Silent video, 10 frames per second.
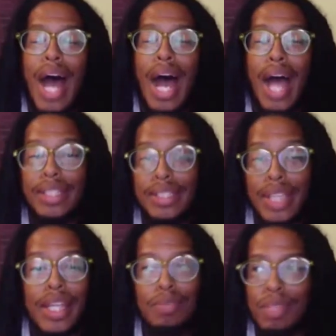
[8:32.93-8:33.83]
I say
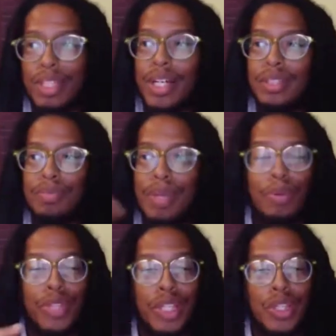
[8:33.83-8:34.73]
that because people
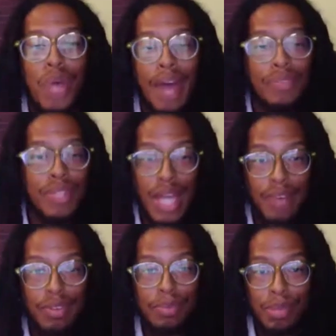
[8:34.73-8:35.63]
think you have to
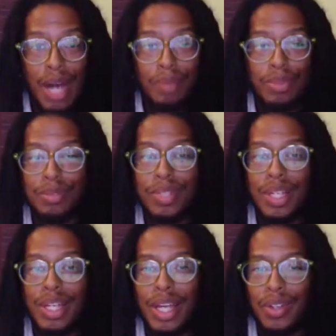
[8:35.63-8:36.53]
have a problem
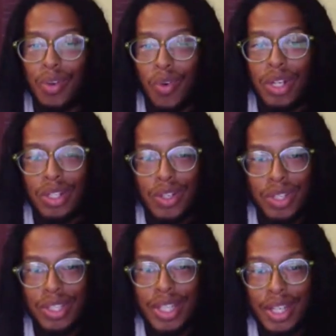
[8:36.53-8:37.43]
in order to go to
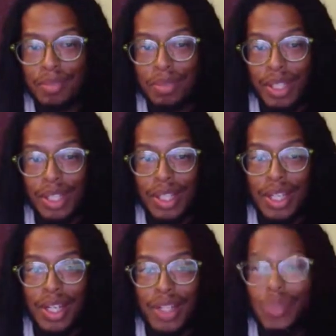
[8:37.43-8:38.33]
therapy.
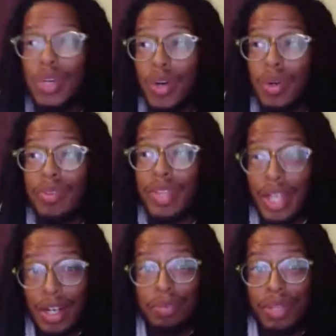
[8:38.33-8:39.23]
You can go to
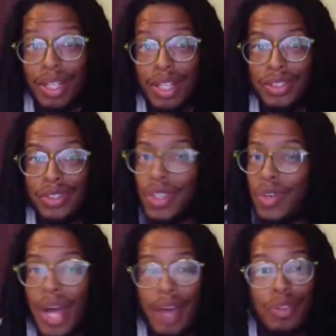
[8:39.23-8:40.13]
therapy so you
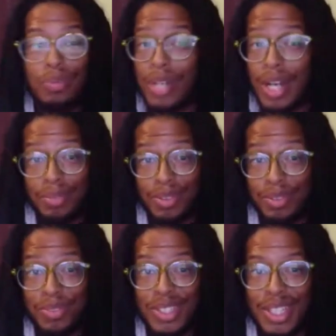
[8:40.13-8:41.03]
don't have no problems,
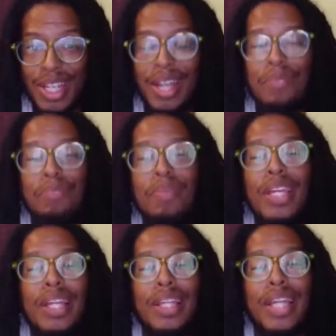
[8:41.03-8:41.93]

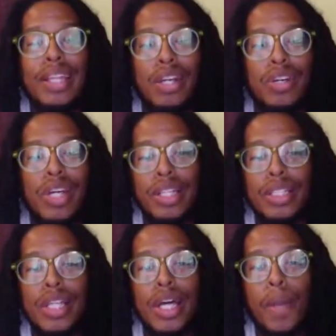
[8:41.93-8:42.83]
meaning that there
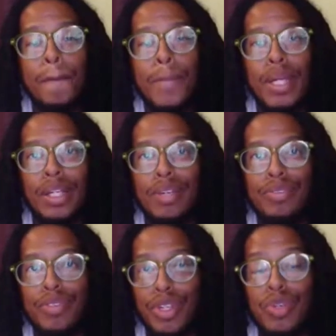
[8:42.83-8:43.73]
isn't an ability
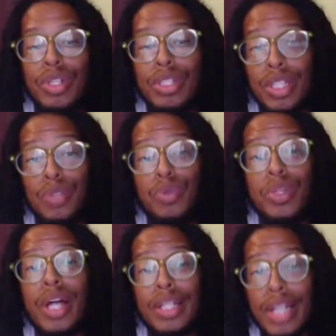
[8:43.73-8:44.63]
for you to deal with
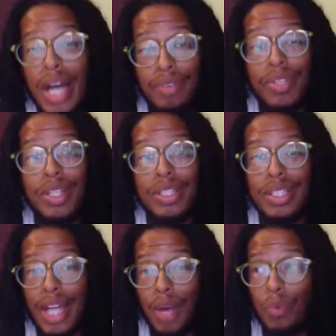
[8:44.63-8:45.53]
conflict
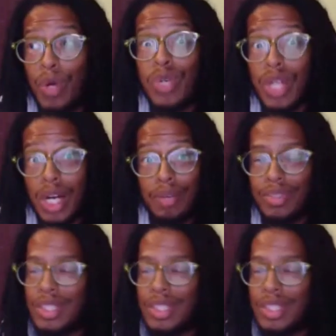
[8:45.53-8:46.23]
that will come.